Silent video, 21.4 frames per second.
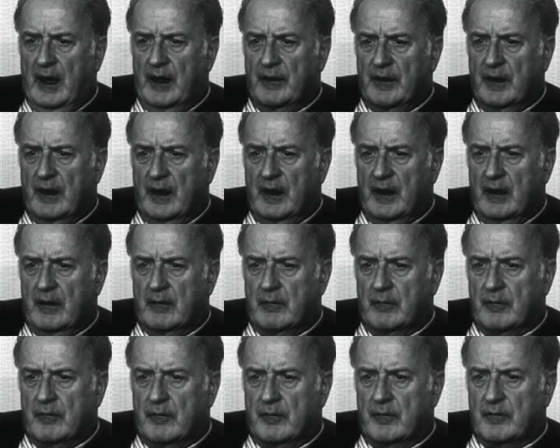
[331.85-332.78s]
in
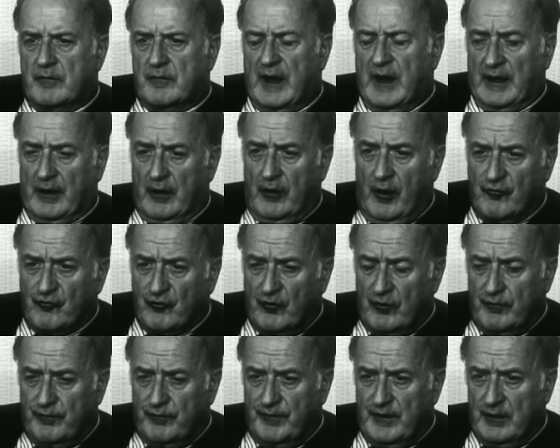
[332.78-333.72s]
the
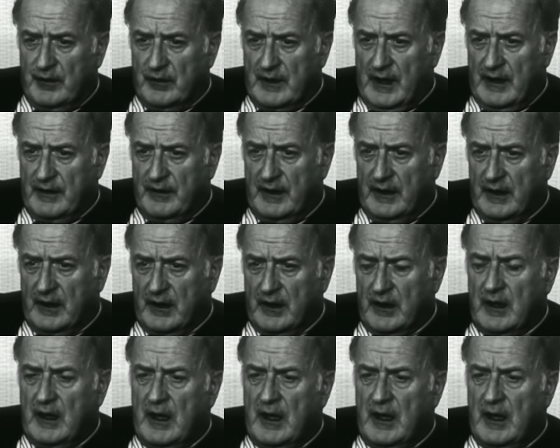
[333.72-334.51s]
technological field, I think